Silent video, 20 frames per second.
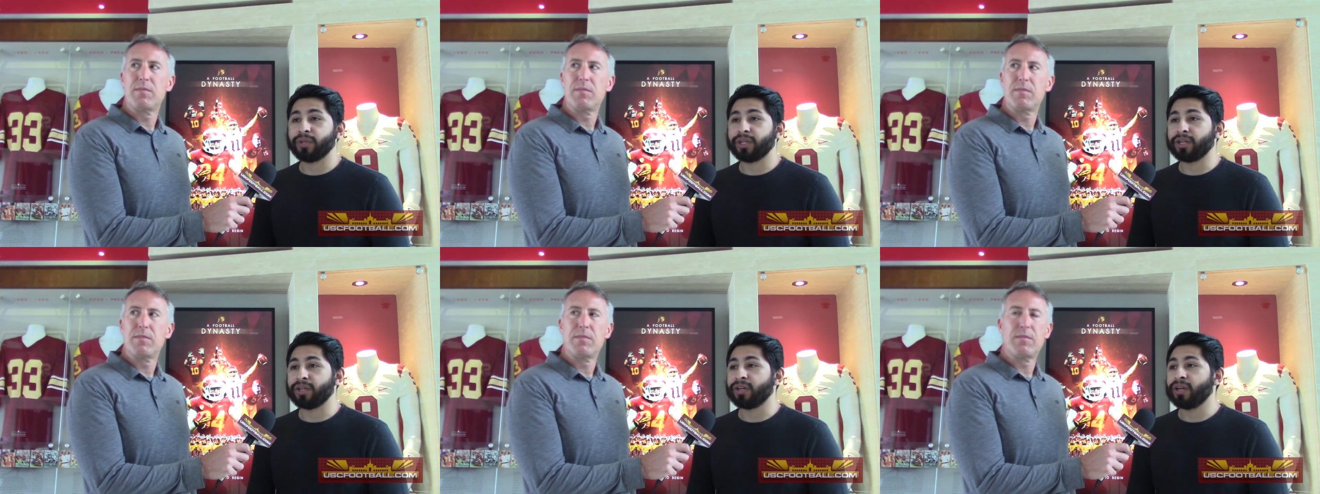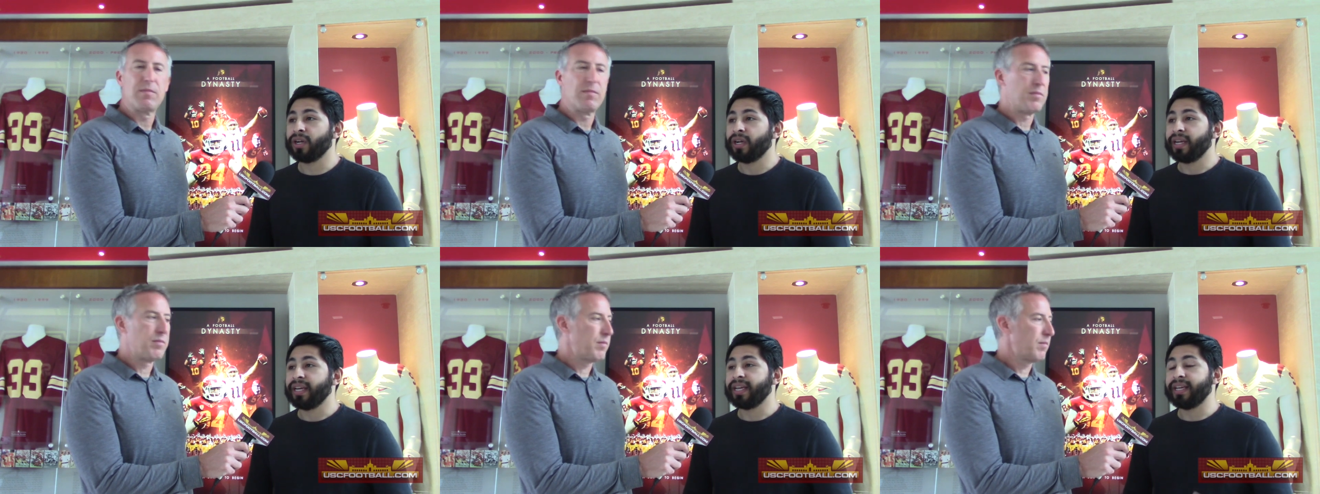
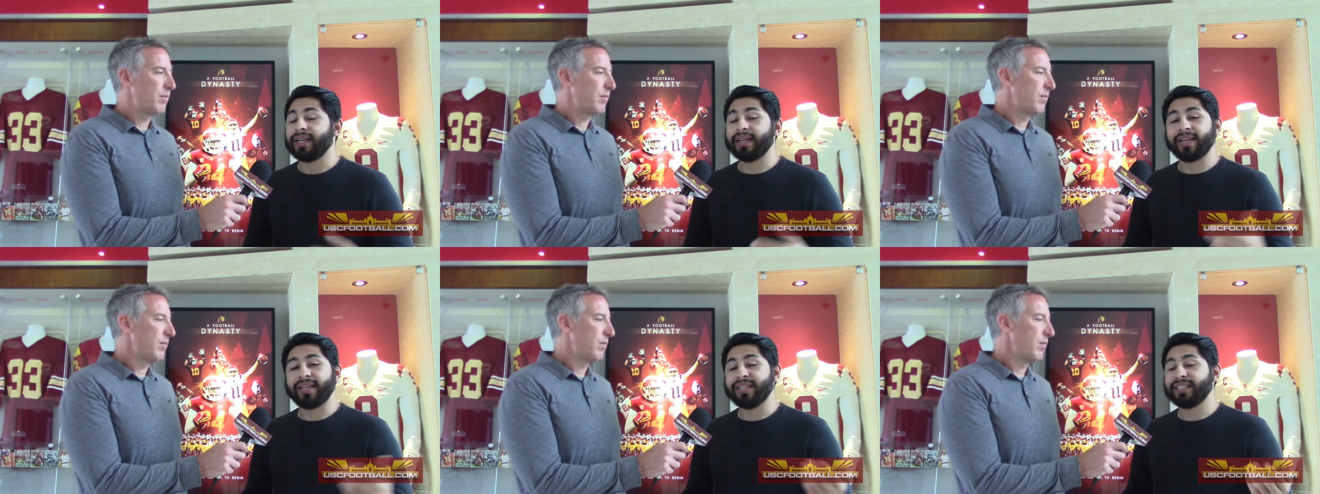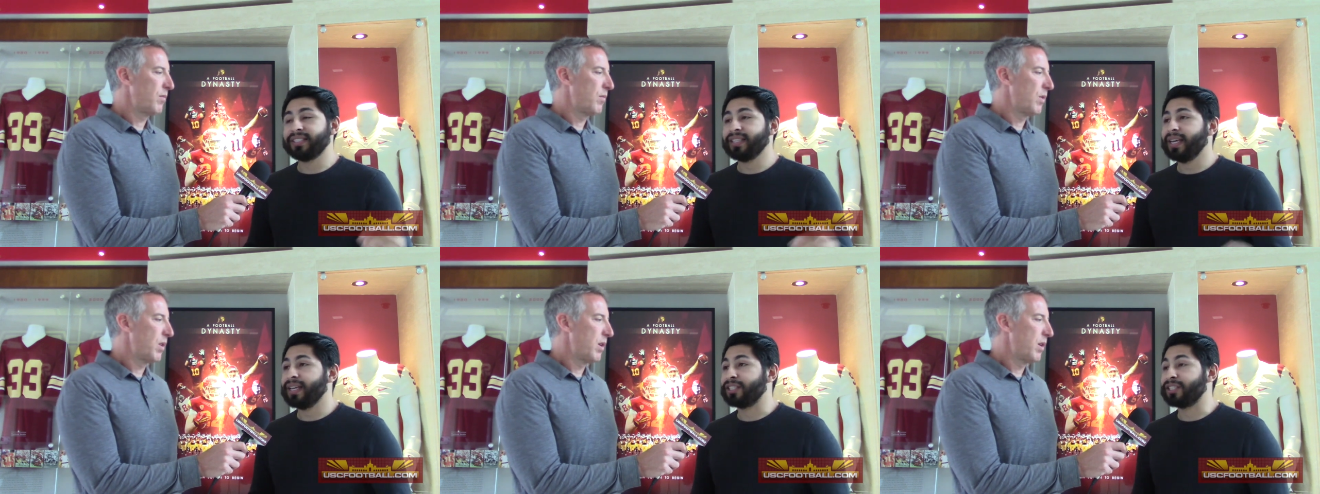Speaker 1: winner, he, and
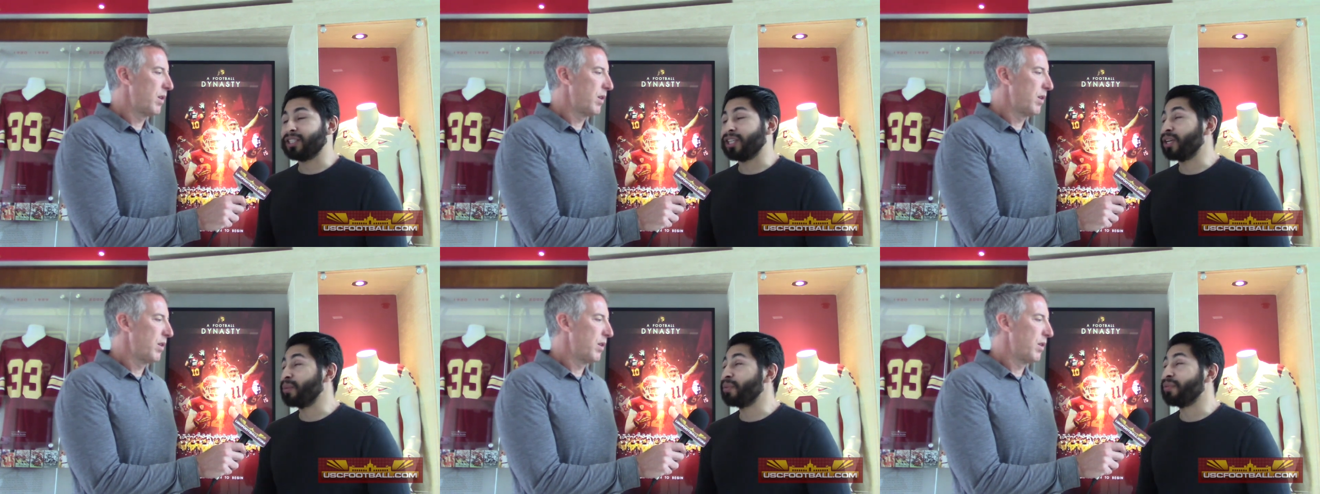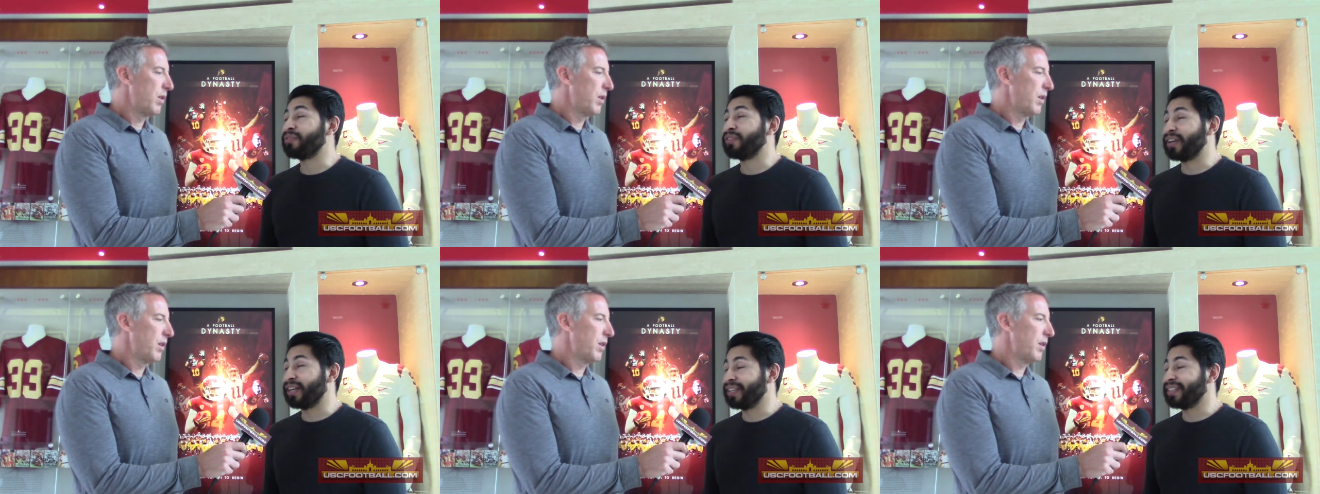he said it's going to be
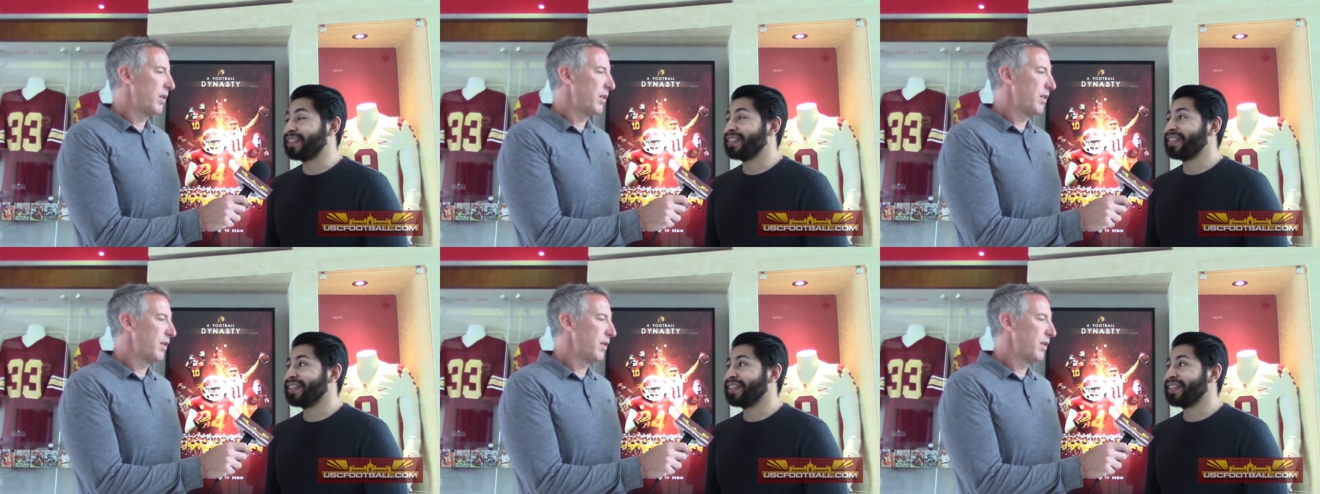fun.